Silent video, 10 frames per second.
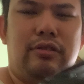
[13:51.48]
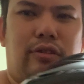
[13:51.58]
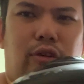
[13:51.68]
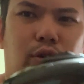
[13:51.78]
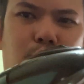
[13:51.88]

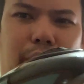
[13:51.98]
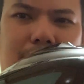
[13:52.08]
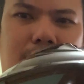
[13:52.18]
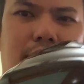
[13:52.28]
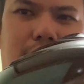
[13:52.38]
So
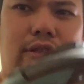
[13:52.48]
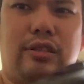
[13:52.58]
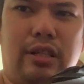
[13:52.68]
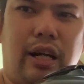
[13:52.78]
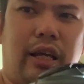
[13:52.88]
always
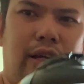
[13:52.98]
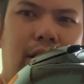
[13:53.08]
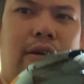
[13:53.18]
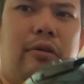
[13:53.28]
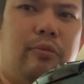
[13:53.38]
try.
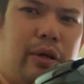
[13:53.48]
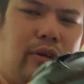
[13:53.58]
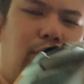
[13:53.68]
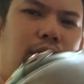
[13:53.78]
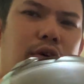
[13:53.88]
But
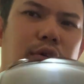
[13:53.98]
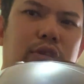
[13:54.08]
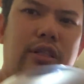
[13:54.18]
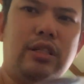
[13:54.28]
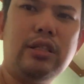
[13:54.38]
overall,
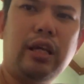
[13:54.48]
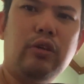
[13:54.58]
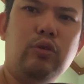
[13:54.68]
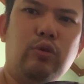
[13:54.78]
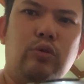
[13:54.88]
this is a
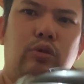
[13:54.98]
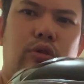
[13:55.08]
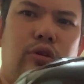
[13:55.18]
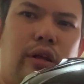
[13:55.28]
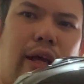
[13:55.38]
good
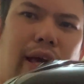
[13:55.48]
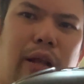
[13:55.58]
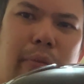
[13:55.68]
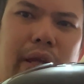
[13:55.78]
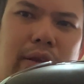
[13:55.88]

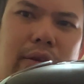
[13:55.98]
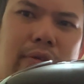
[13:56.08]
helmet.